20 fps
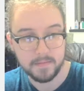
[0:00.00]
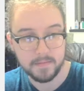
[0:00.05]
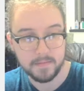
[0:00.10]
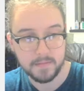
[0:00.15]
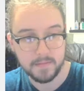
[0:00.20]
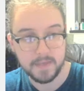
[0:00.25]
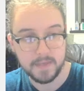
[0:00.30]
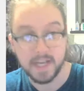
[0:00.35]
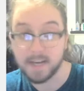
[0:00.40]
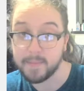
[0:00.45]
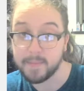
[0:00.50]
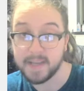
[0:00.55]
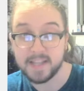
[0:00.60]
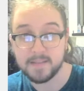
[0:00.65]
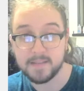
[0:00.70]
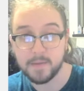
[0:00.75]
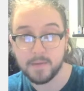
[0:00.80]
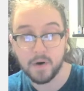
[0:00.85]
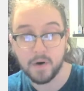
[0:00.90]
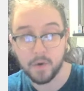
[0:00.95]
Can I make
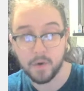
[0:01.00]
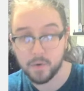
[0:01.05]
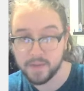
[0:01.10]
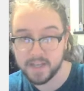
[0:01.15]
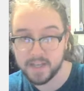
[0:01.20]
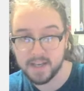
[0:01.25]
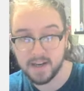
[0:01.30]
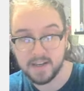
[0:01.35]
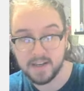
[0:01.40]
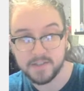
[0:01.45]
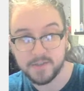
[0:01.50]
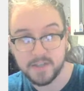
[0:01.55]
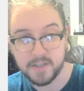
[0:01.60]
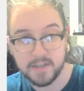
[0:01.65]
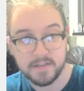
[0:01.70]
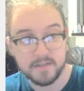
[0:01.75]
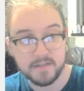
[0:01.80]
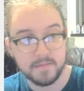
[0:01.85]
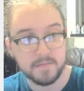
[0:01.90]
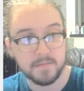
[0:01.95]
them only
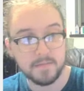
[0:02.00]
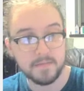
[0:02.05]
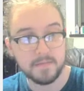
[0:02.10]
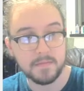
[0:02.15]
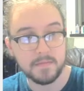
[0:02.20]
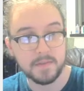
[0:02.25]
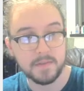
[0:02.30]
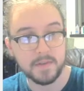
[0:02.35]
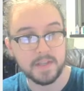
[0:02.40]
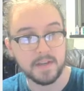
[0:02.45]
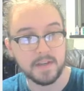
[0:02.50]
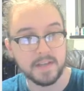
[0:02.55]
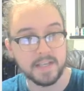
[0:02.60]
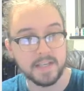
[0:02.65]
constructs? So then I'll hit